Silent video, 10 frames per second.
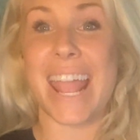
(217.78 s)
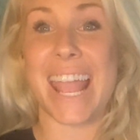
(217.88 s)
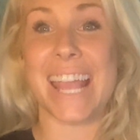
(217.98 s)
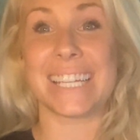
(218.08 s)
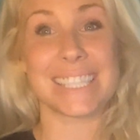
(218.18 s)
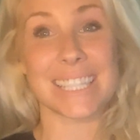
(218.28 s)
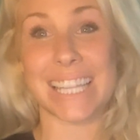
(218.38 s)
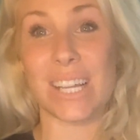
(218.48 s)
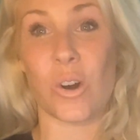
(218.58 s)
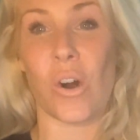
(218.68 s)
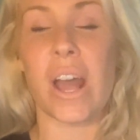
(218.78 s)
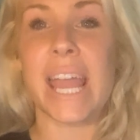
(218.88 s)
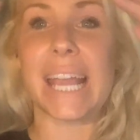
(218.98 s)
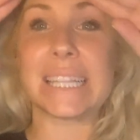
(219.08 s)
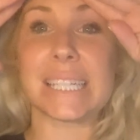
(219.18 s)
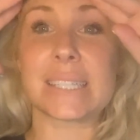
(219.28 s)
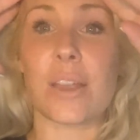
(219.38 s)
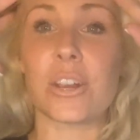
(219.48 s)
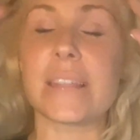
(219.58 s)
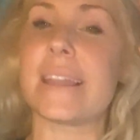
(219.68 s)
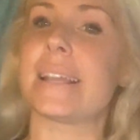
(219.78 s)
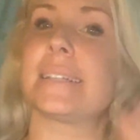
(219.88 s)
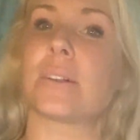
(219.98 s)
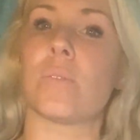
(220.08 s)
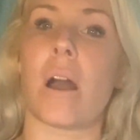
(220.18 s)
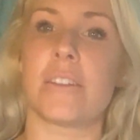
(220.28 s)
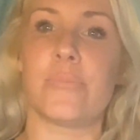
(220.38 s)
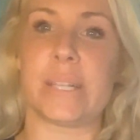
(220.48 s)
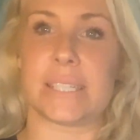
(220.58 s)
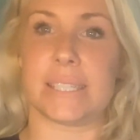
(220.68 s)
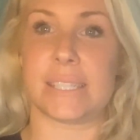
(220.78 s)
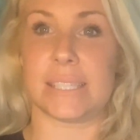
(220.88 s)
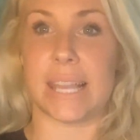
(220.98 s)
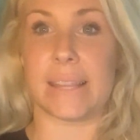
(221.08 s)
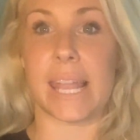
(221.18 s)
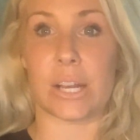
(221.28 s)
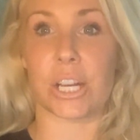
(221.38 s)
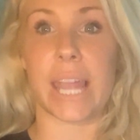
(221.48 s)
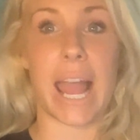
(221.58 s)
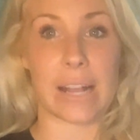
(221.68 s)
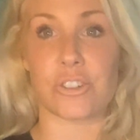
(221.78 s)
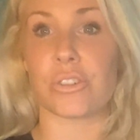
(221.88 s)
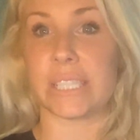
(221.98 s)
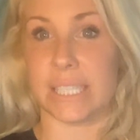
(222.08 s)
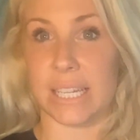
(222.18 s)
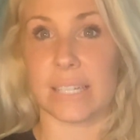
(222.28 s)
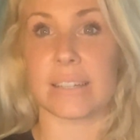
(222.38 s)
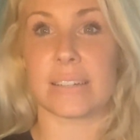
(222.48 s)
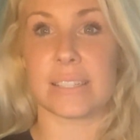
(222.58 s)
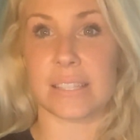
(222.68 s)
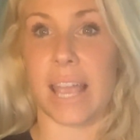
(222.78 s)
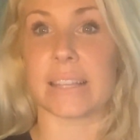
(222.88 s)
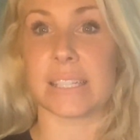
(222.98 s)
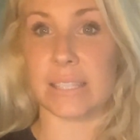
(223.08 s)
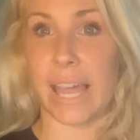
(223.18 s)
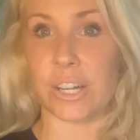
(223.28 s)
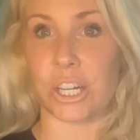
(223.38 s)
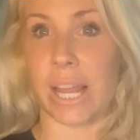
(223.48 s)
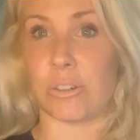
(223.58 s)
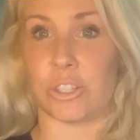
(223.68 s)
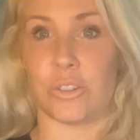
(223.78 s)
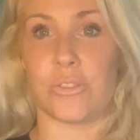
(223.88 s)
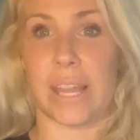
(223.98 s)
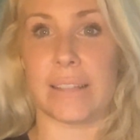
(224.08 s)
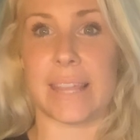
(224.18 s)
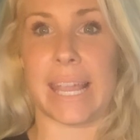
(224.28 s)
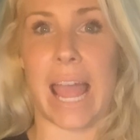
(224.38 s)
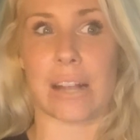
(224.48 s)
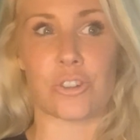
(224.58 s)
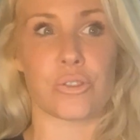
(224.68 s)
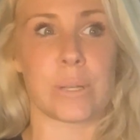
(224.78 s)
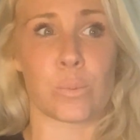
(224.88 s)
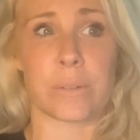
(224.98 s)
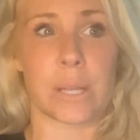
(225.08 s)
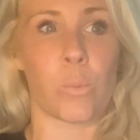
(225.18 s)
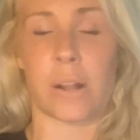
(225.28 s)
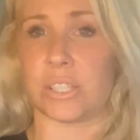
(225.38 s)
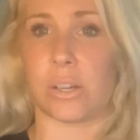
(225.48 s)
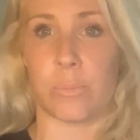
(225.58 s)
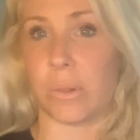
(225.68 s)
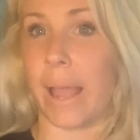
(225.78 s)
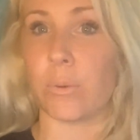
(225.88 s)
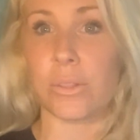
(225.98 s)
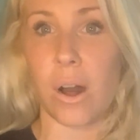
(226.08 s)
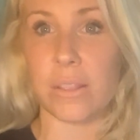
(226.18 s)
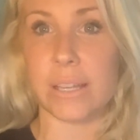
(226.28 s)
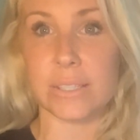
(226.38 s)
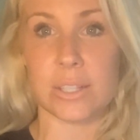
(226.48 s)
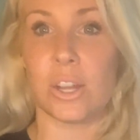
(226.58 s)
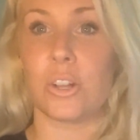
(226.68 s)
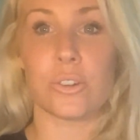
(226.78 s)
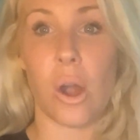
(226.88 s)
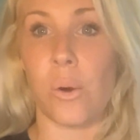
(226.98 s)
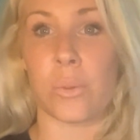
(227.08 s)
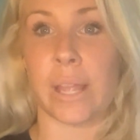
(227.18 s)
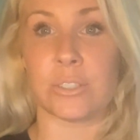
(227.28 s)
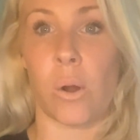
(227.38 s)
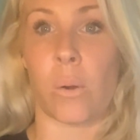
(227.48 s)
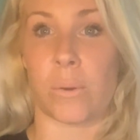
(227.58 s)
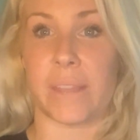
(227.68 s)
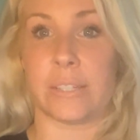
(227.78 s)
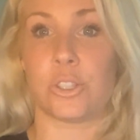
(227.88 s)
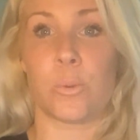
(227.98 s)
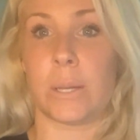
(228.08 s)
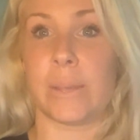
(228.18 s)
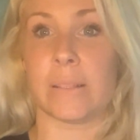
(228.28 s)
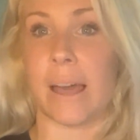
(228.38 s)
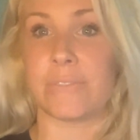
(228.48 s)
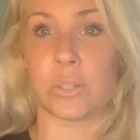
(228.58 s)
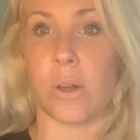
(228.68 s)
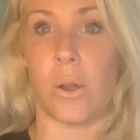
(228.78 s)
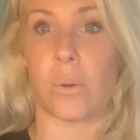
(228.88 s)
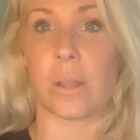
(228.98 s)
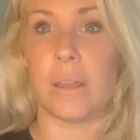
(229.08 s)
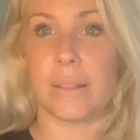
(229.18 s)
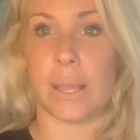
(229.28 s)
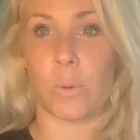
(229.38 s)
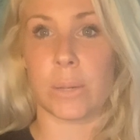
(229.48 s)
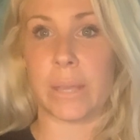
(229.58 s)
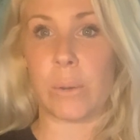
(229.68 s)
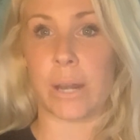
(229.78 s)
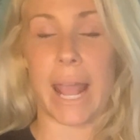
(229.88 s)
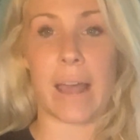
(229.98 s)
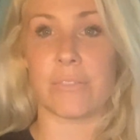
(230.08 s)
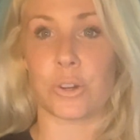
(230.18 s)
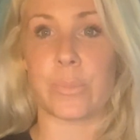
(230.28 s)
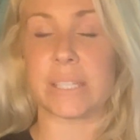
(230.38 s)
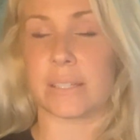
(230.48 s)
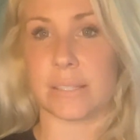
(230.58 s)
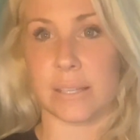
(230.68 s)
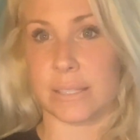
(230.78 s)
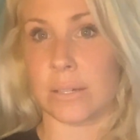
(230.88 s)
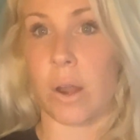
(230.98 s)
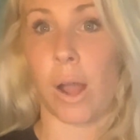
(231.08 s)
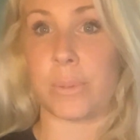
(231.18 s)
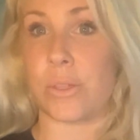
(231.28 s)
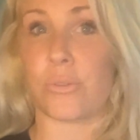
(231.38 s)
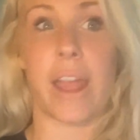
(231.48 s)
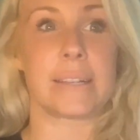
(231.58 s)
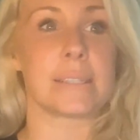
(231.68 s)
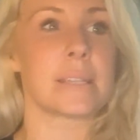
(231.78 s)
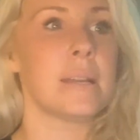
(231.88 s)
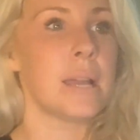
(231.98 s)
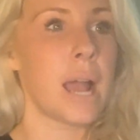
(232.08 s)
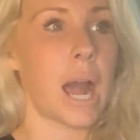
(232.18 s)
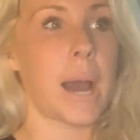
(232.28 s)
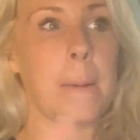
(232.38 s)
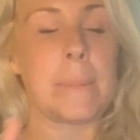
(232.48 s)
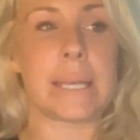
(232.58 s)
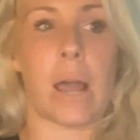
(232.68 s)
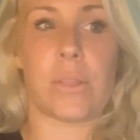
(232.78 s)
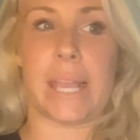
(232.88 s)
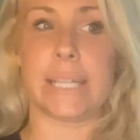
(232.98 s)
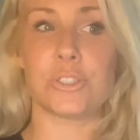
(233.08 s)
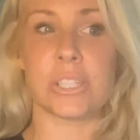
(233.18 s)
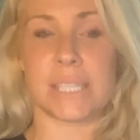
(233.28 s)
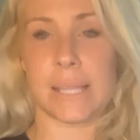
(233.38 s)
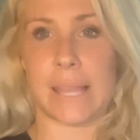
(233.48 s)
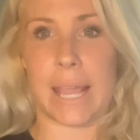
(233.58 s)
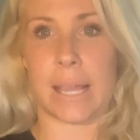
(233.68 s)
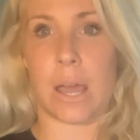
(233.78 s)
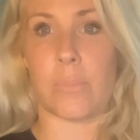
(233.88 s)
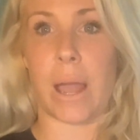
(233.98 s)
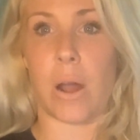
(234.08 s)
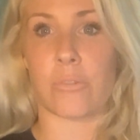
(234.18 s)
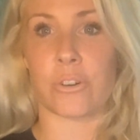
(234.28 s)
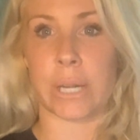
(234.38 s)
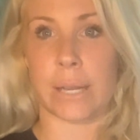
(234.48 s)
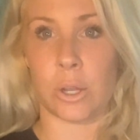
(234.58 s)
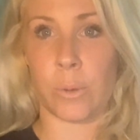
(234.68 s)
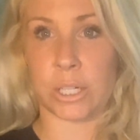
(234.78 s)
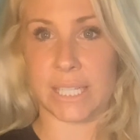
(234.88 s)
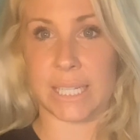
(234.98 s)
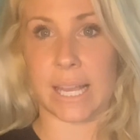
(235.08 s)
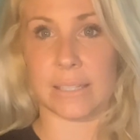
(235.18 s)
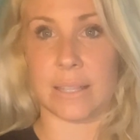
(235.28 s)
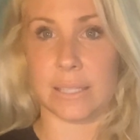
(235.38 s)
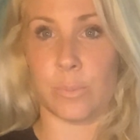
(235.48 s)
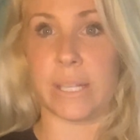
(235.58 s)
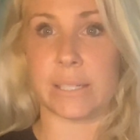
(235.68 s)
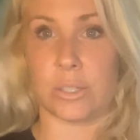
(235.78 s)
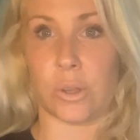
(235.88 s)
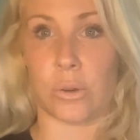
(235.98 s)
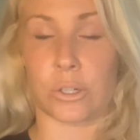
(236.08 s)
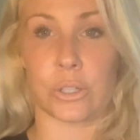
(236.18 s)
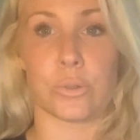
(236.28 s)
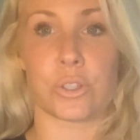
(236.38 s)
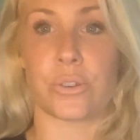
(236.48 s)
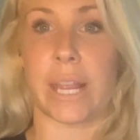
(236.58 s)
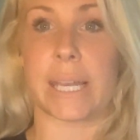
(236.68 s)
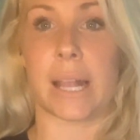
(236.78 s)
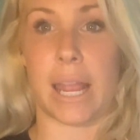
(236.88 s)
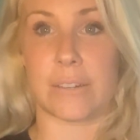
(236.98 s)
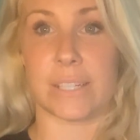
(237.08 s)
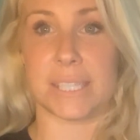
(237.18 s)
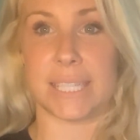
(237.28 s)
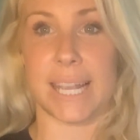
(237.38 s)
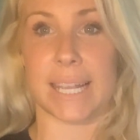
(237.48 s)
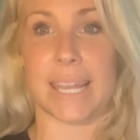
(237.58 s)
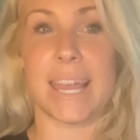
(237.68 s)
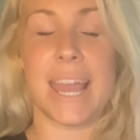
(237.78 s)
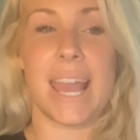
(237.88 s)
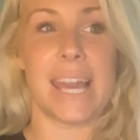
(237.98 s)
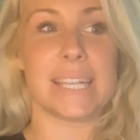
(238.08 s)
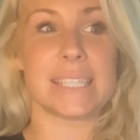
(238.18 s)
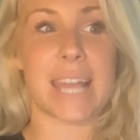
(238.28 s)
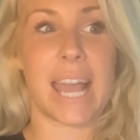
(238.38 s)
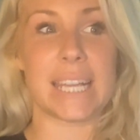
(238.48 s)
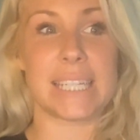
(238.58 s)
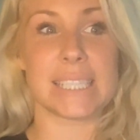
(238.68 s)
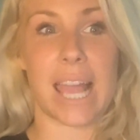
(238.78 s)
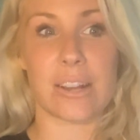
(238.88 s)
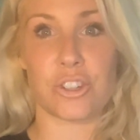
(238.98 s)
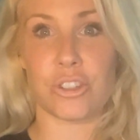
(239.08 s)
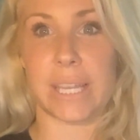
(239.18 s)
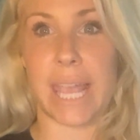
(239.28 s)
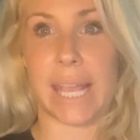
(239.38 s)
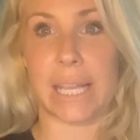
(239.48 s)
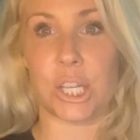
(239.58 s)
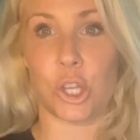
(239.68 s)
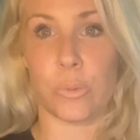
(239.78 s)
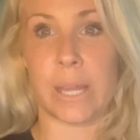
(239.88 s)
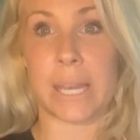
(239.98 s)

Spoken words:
And it's illegal. And the scary thing is, a lot of businesses in the area actually did sign this letter. Now, do you think they actually really want to comply with all this? No, they don't. They just want to be left alone. They want to be able to have their businesses and not be threatened. Now, the interesting thing about Fernando Martinez, this business owner who's creating kind of a stink, is that he's actually a Cuban